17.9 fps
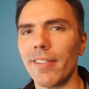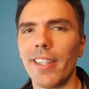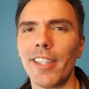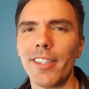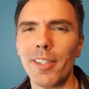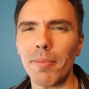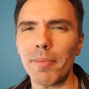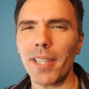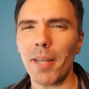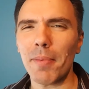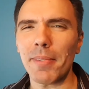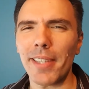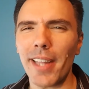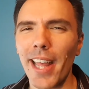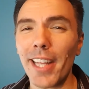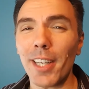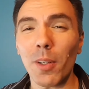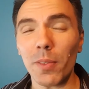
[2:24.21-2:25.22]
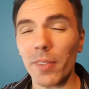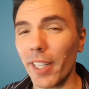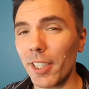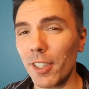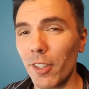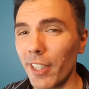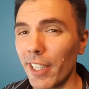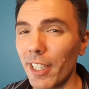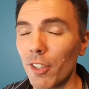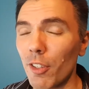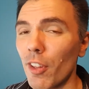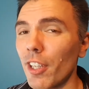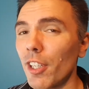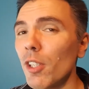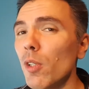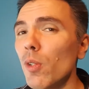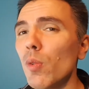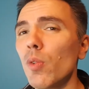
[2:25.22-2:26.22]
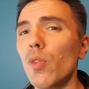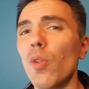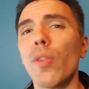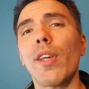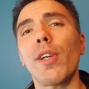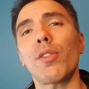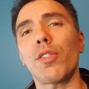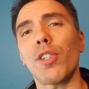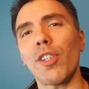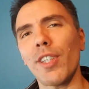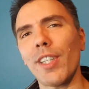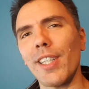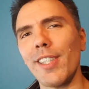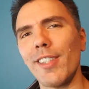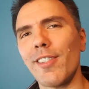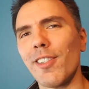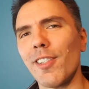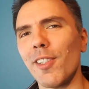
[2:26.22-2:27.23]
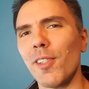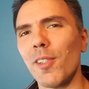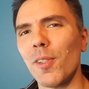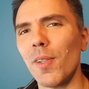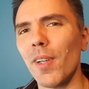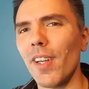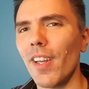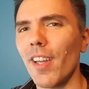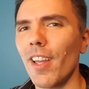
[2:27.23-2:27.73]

And sometimes they don't like turning into the news, so they'll turn into